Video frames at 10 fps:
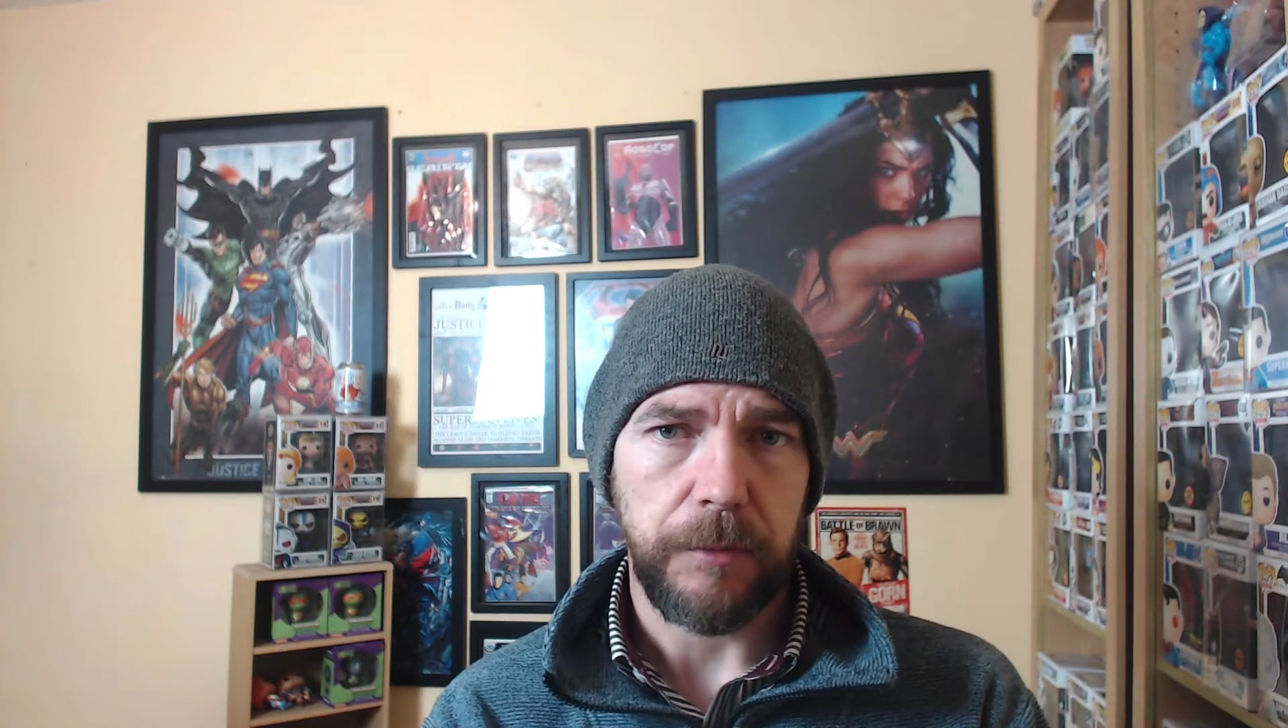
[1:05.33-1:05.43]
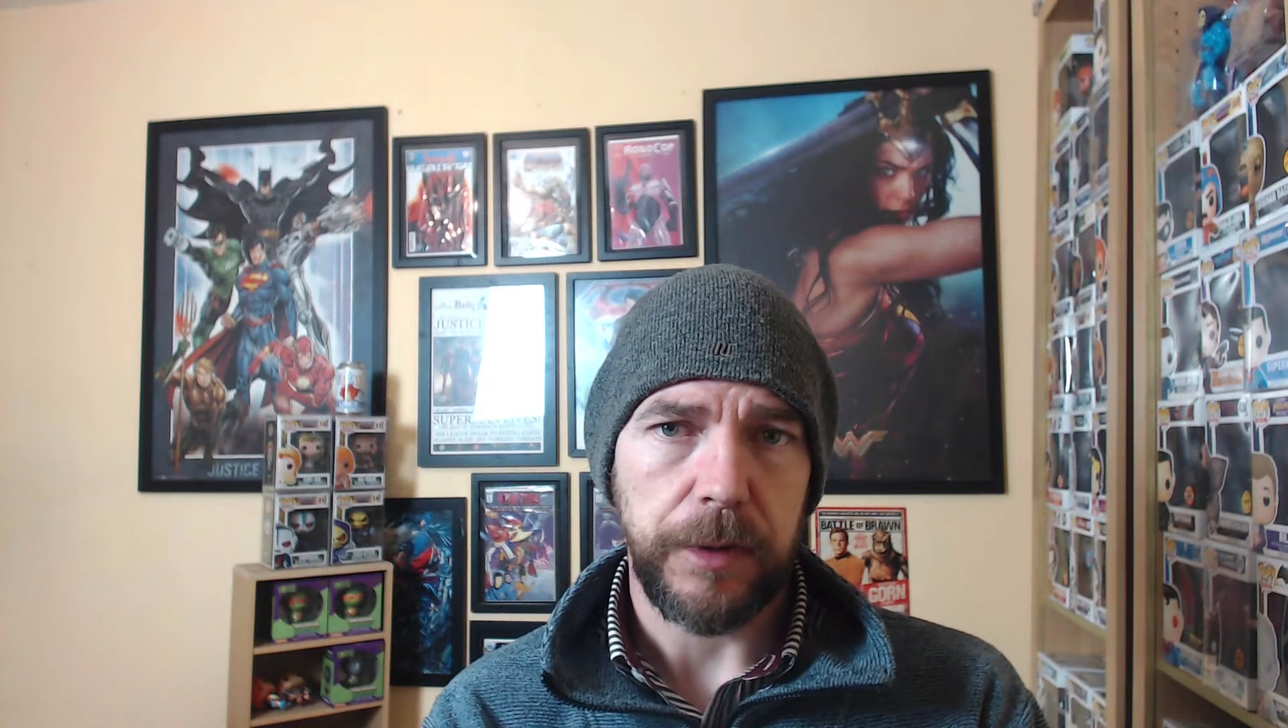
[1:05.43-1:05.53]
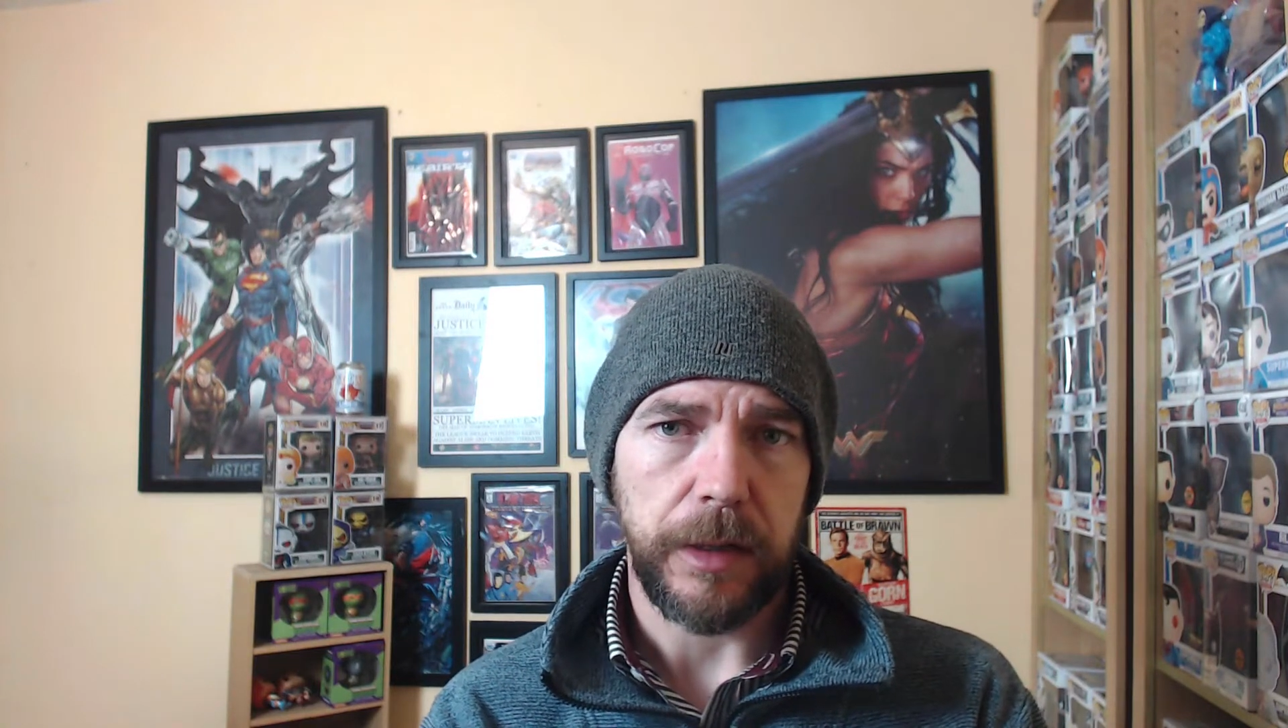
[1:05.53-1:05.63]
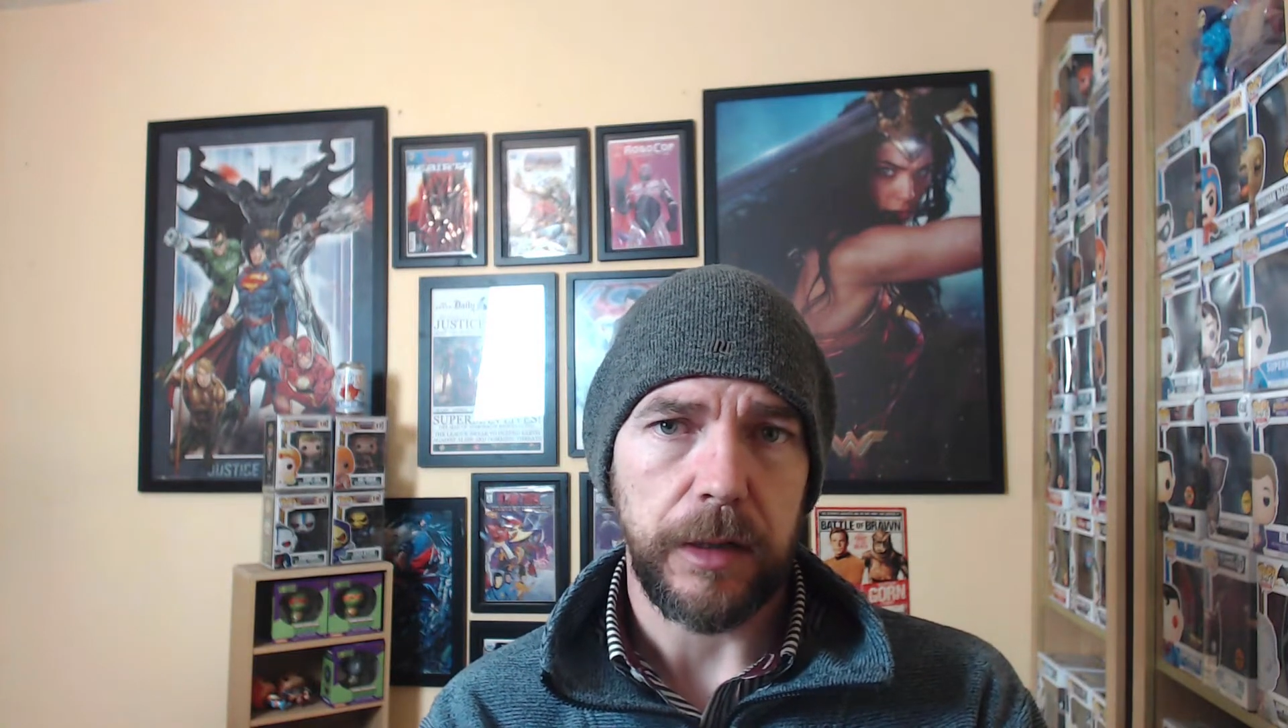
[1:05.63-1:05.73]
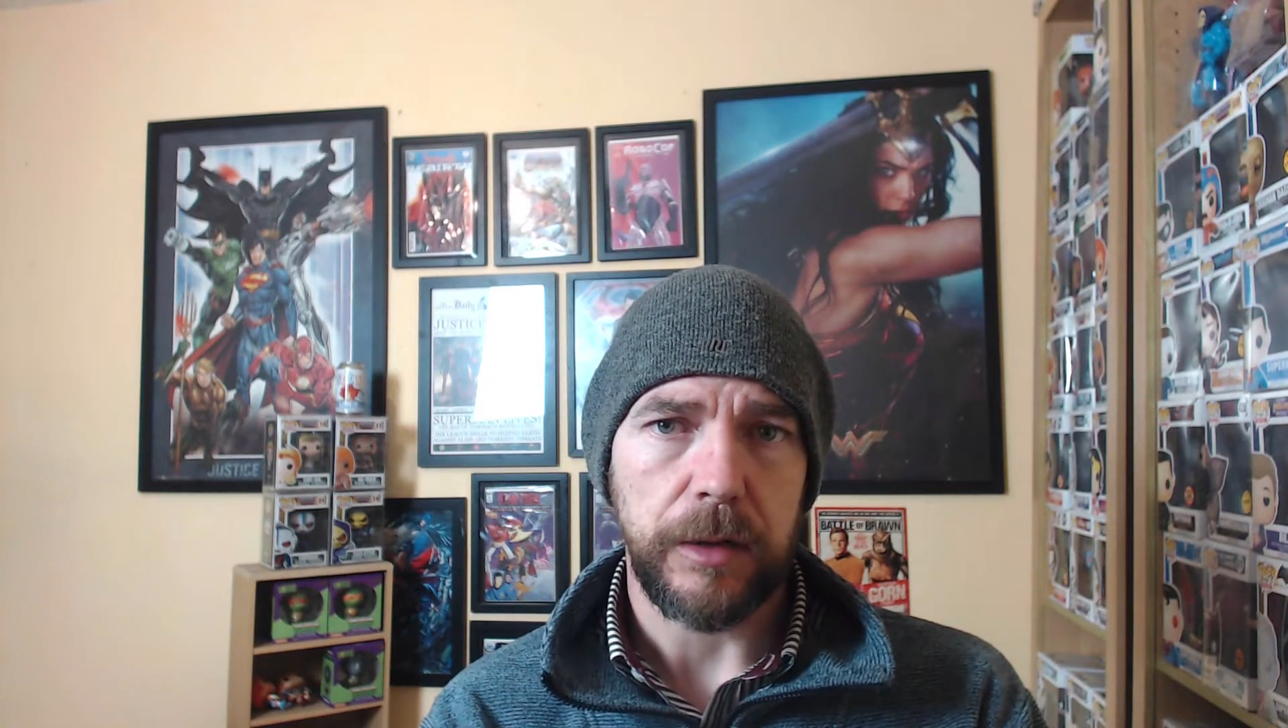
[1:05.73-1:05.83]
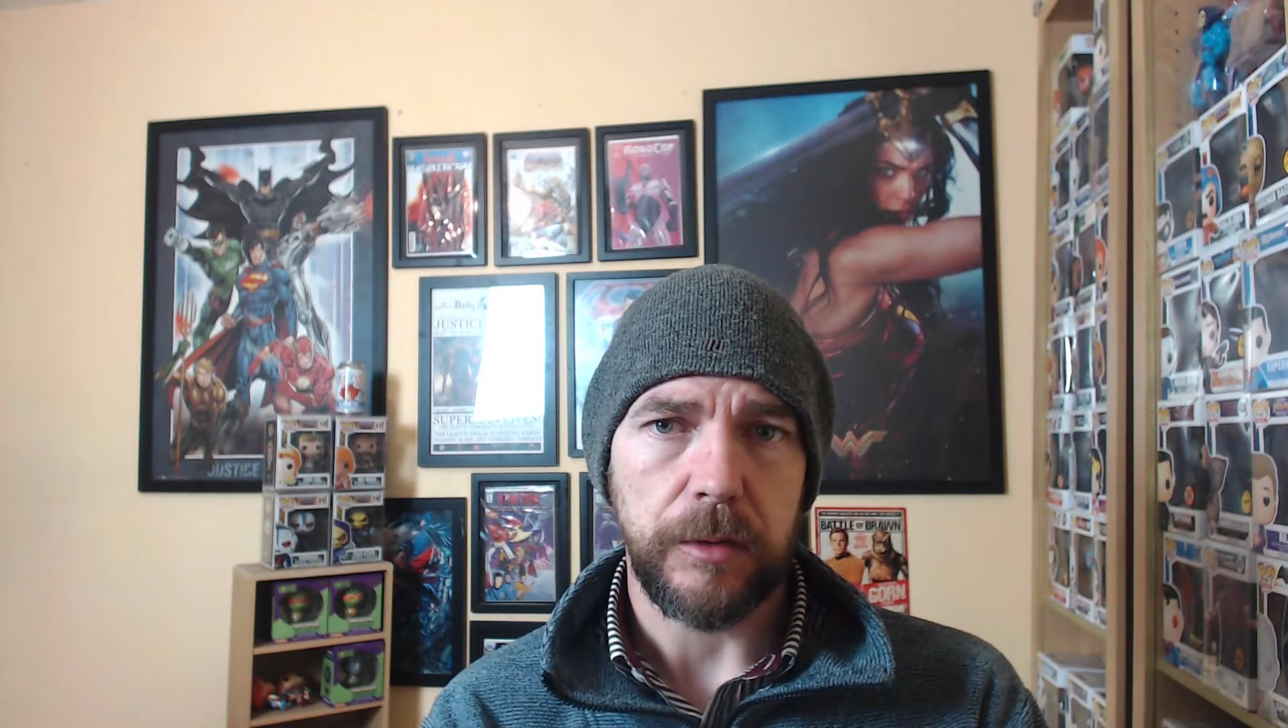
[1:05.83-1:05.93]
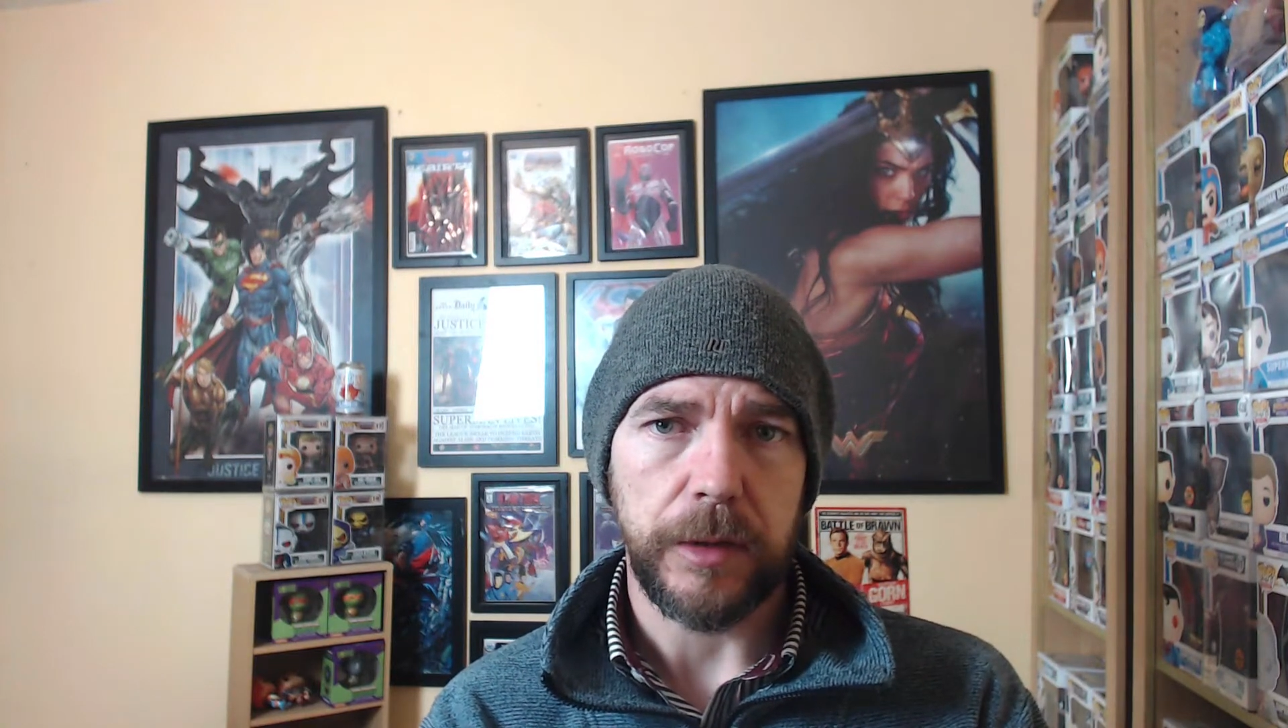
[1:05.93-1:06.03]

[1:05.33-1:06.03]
below